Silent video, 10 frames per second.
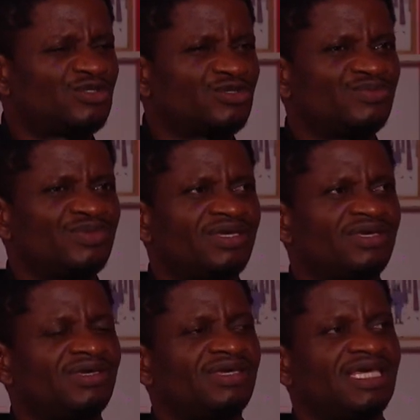to
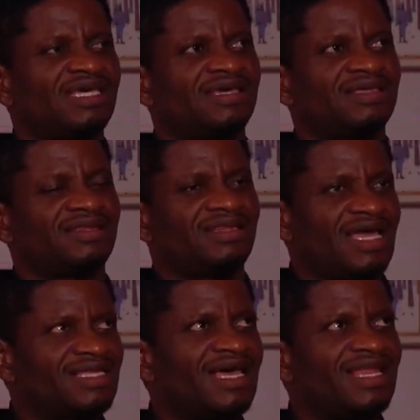me
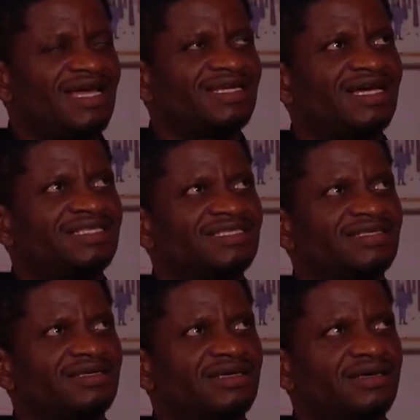like that, like that.
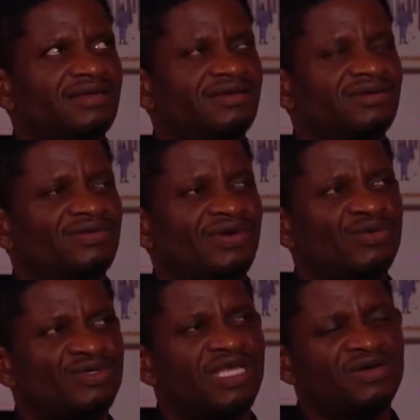When he
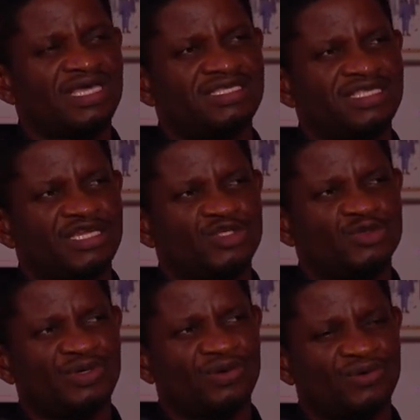was now getting a little
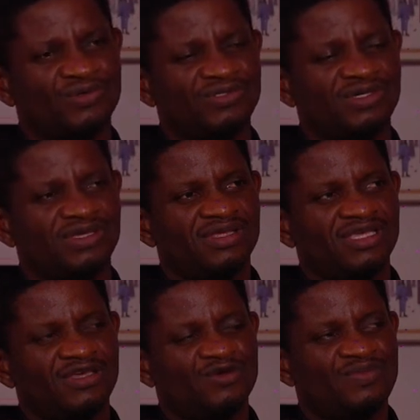bit old,
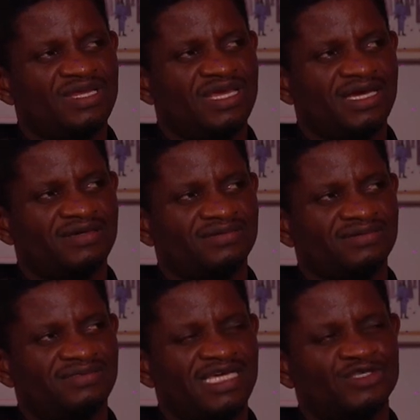he would be like,
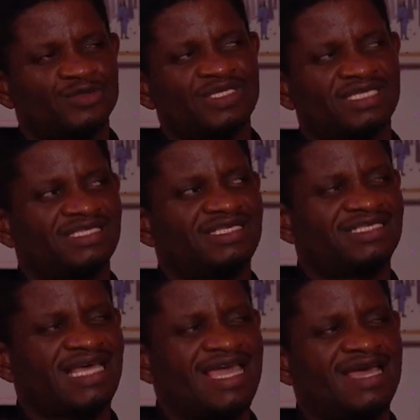there are some certain things
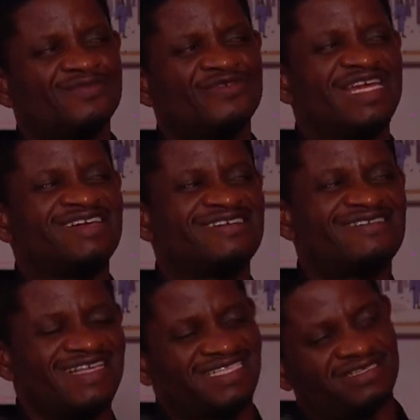I am
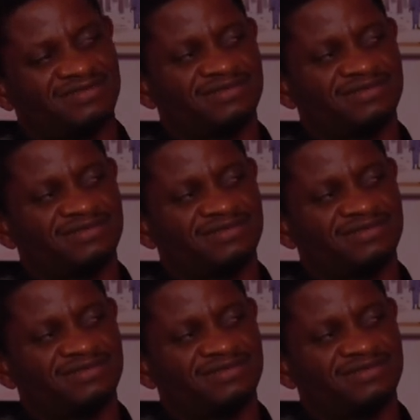regretting